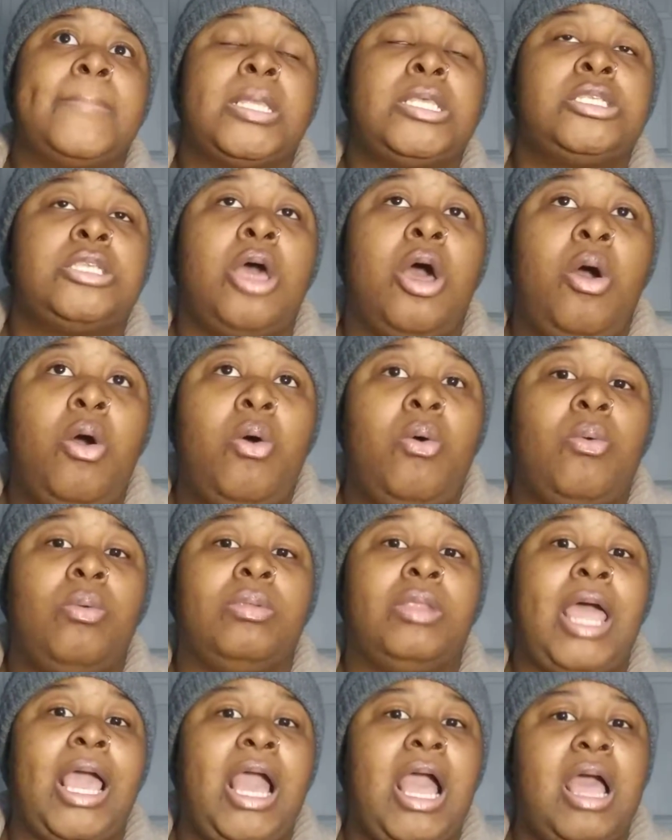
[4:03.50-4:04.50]
So
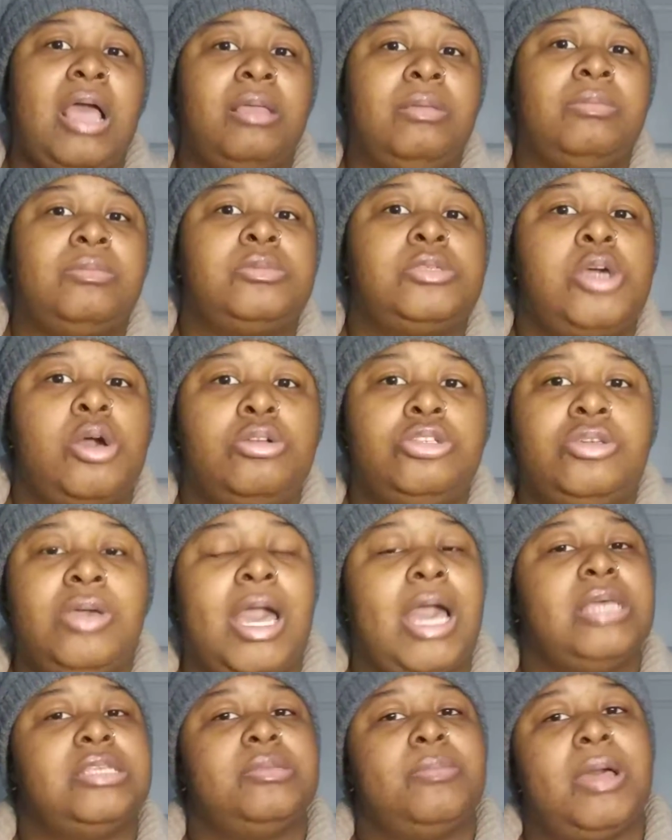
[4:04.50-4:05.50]
like I told you
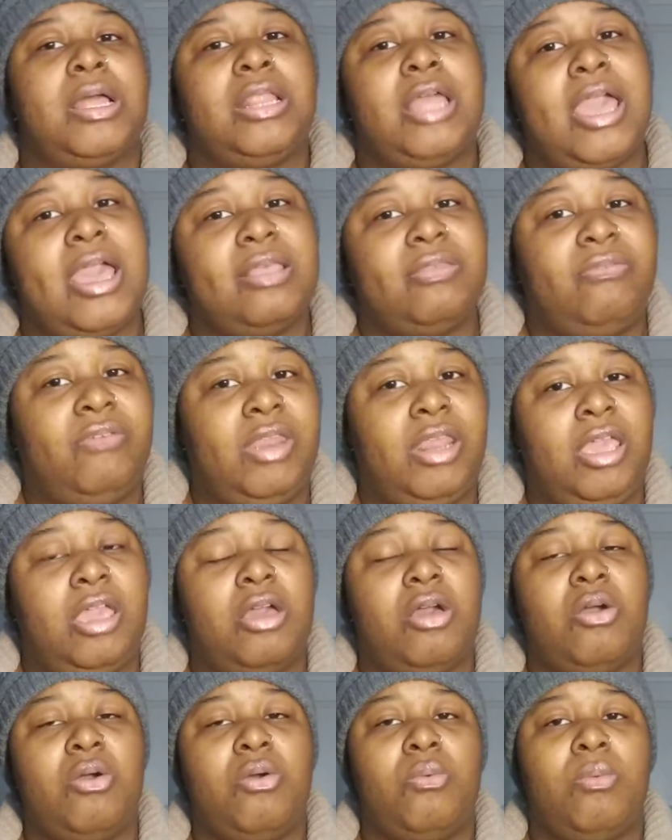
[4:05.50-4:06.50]
guys in my last
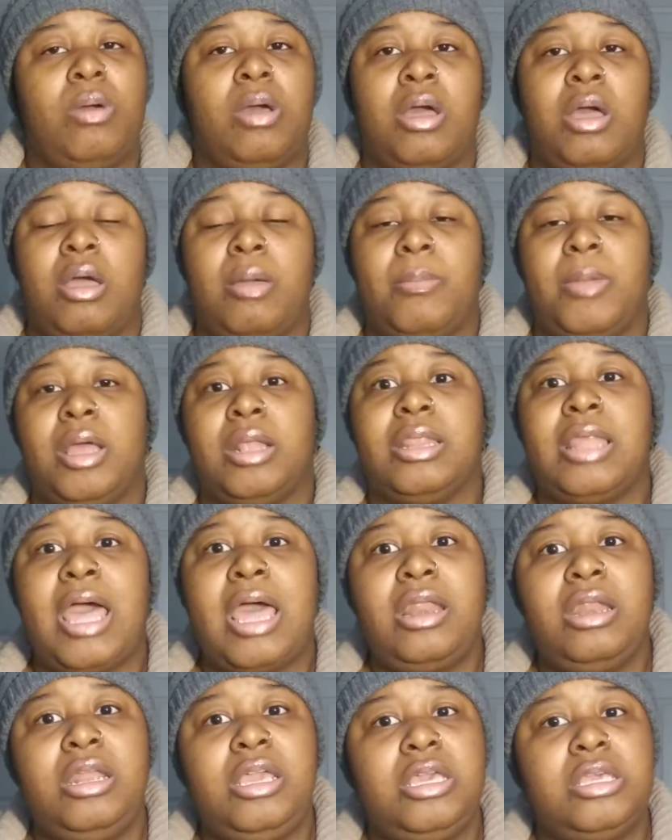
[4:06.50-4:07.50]
video, a
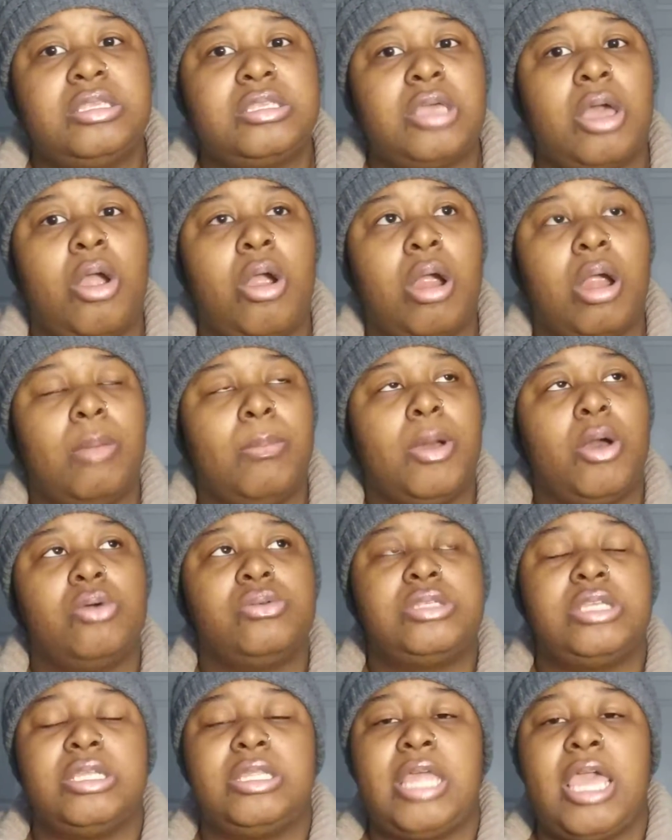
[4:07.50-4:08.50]
lot of these
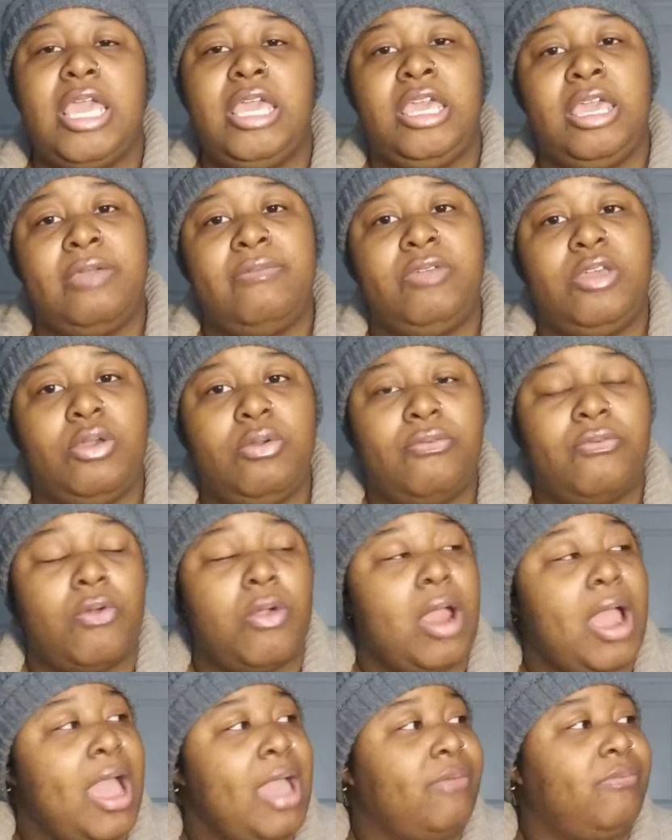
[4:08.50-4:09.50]
hormones that they give you for
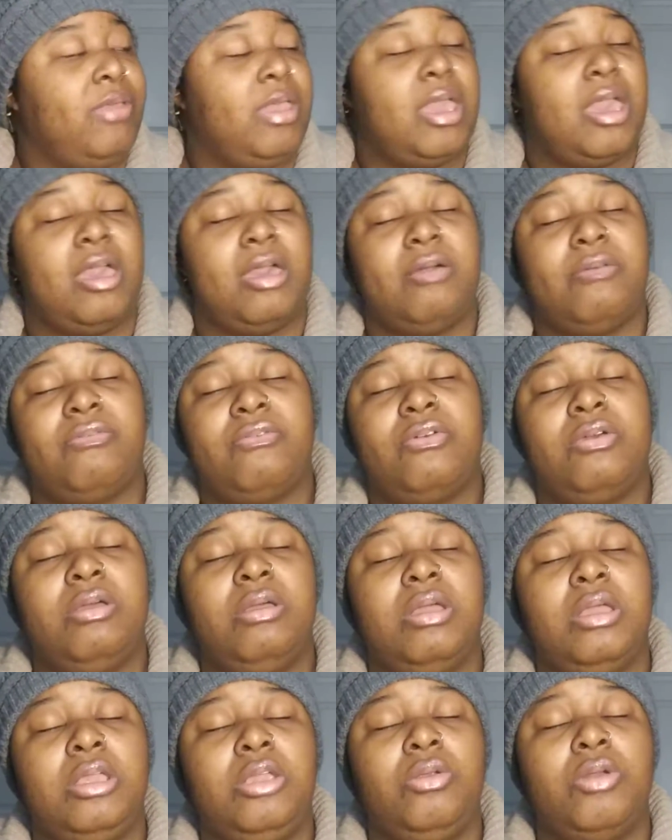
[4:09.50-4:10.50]
IVF,
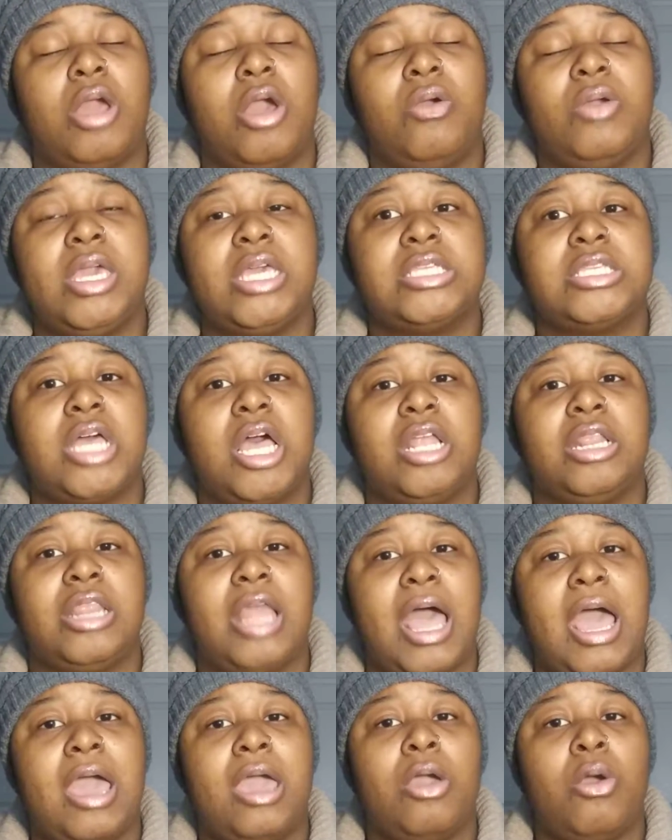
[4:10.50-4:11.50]
is a
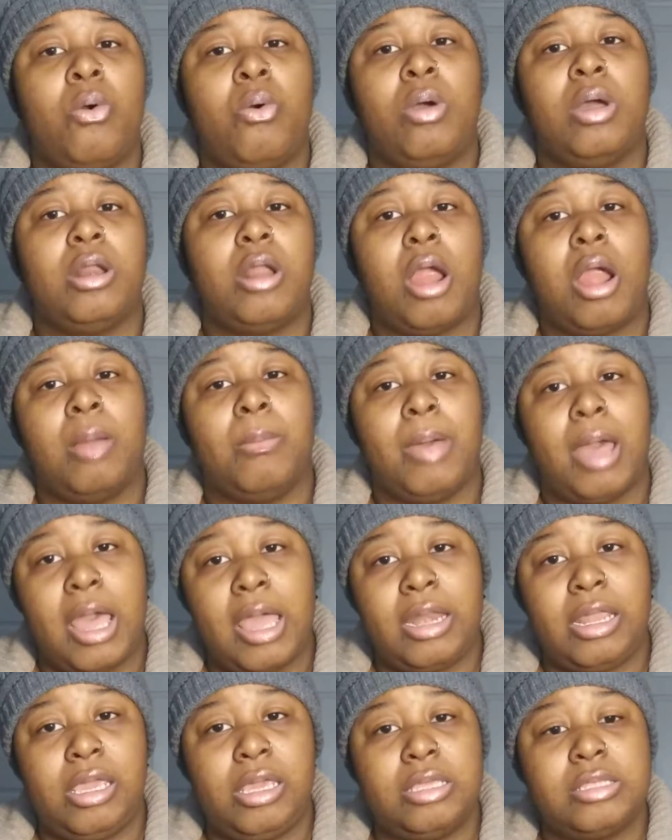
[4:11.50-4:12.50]
lot on our
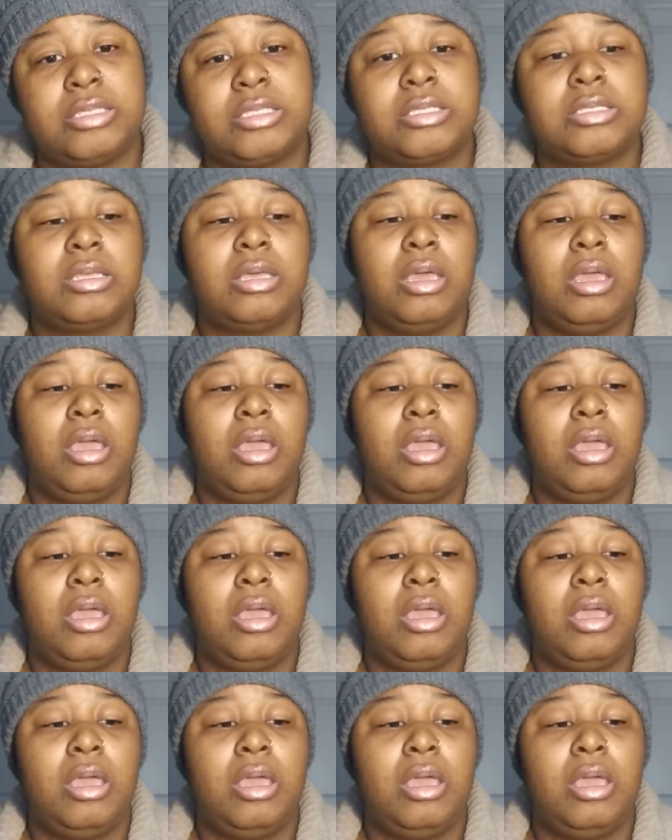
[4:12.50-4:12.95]
bodies.